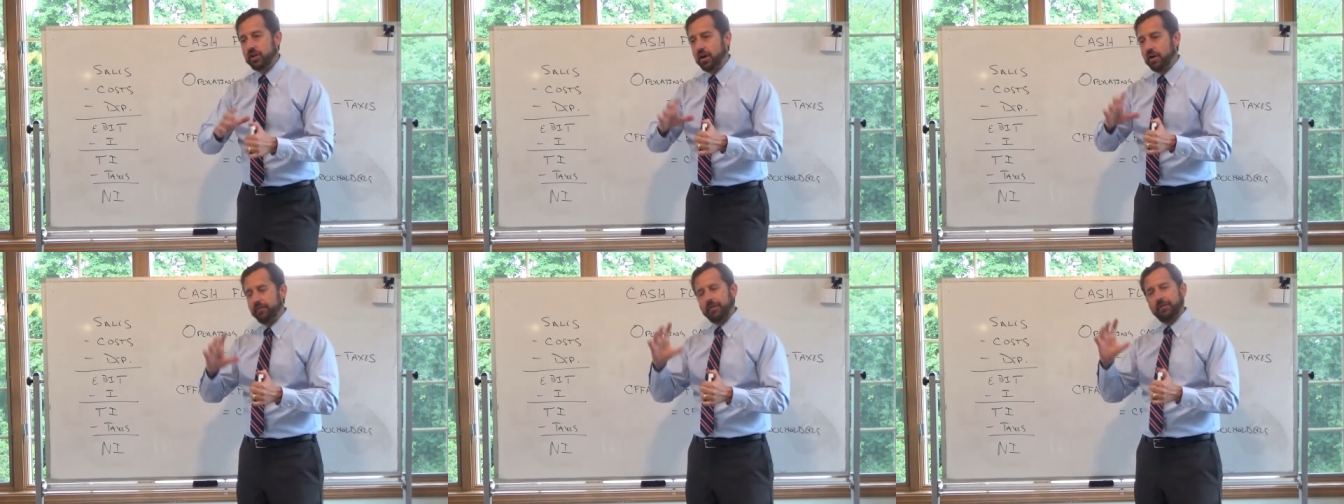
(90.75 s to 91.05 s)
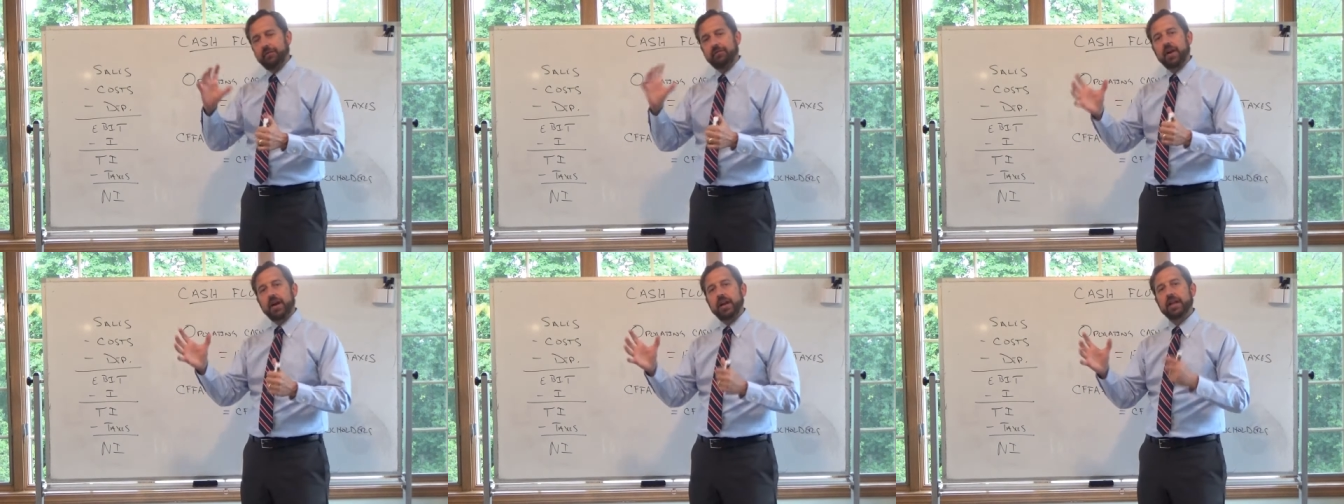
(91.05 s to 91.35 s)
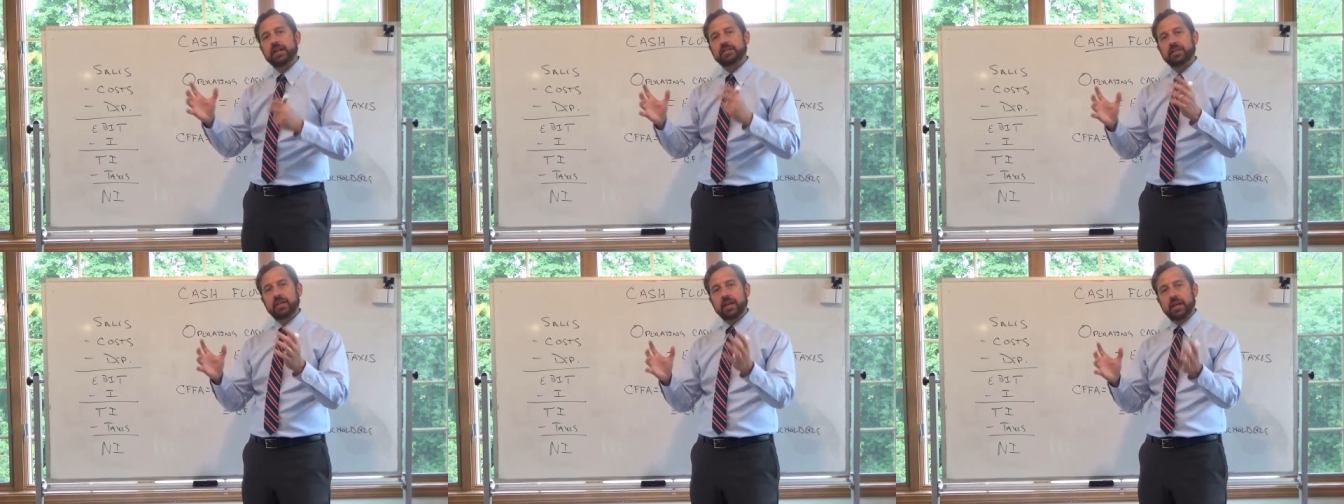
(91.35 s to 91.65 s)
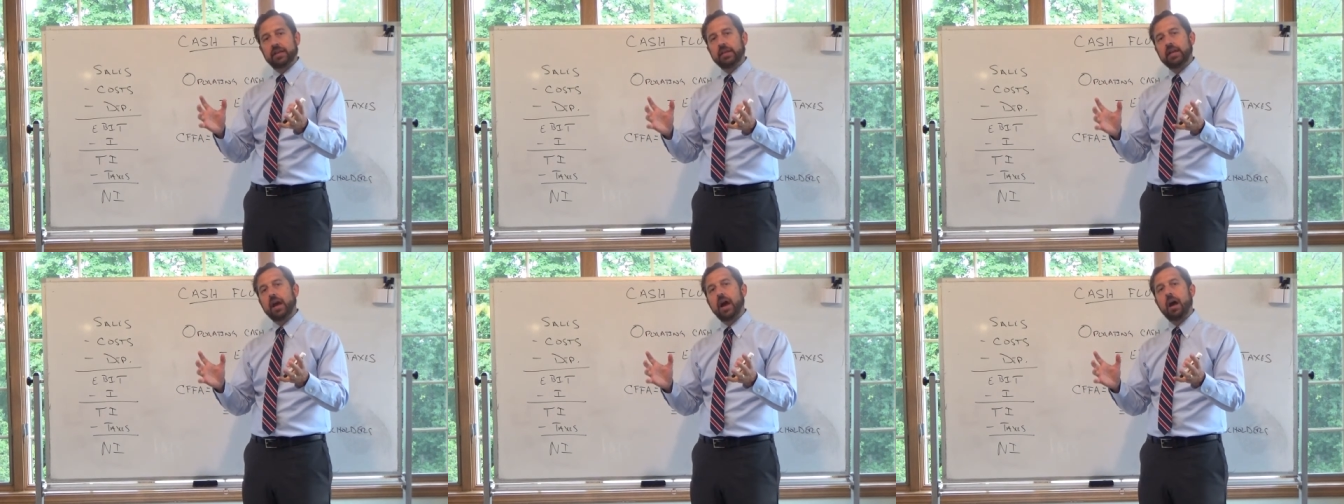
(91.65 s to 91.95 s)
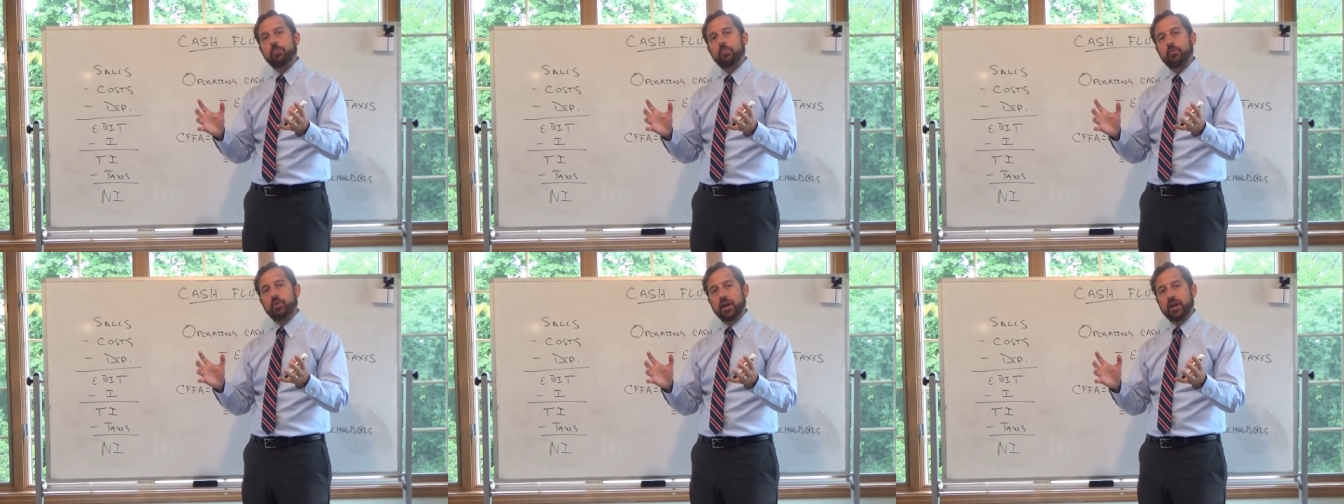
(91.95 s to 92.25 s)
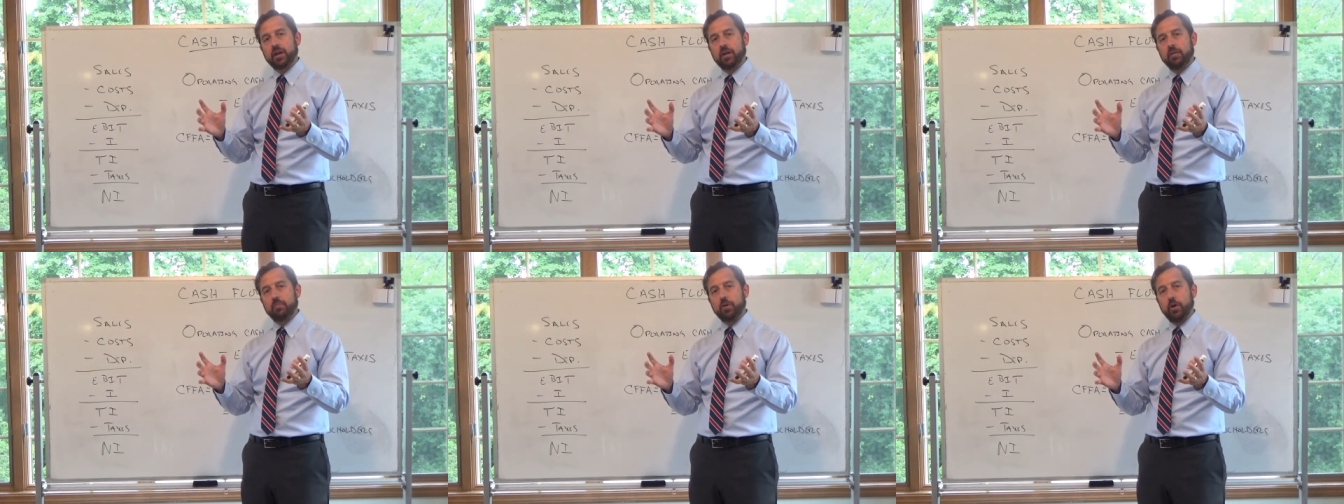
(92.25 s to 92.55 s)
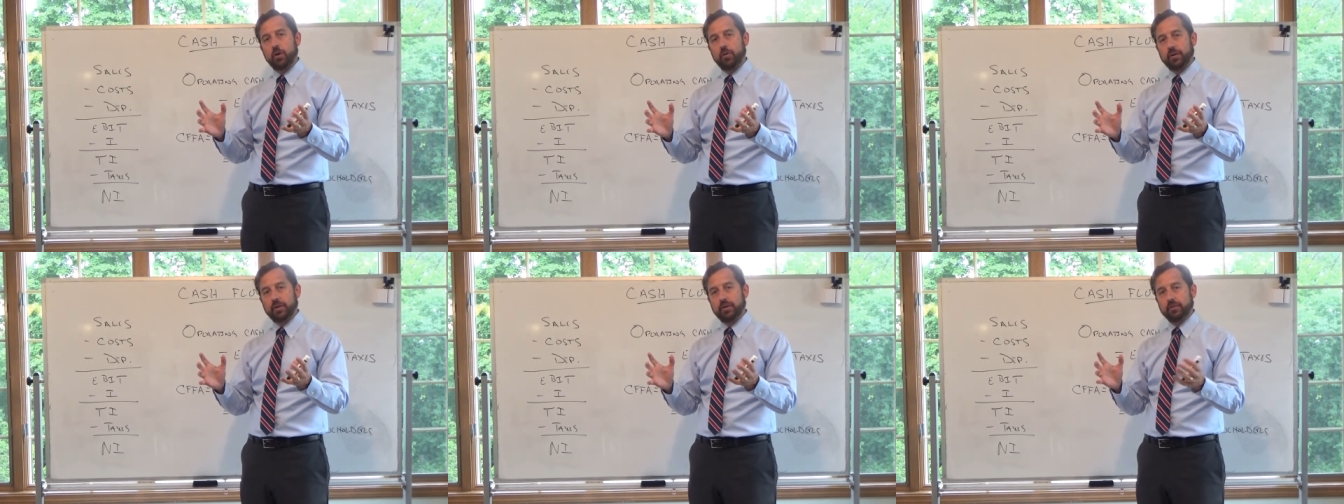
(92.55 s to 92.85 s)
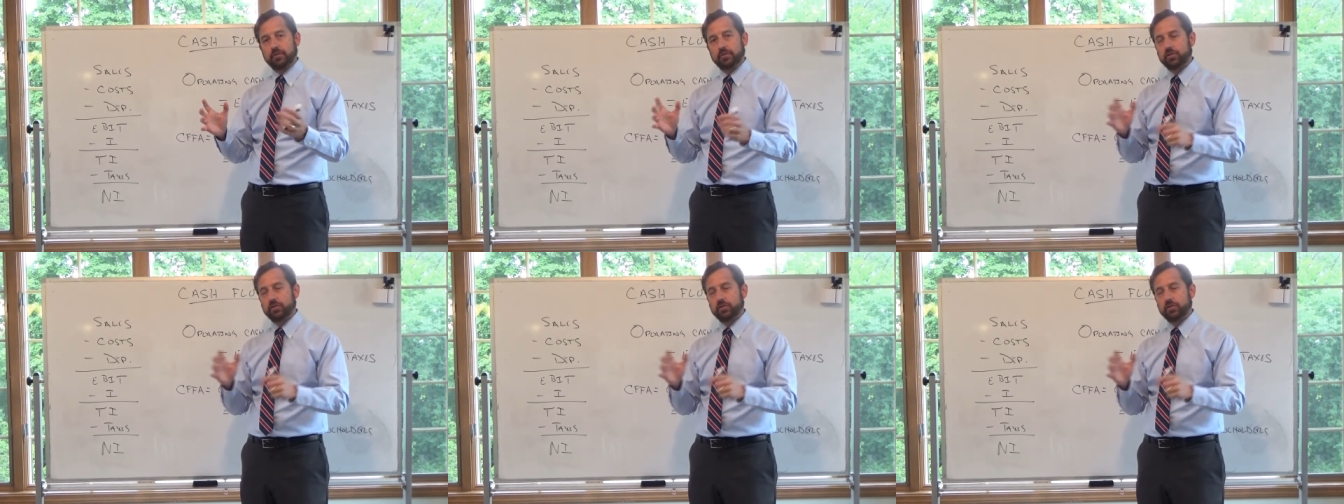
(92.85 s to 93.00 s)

of the financing and the operating component.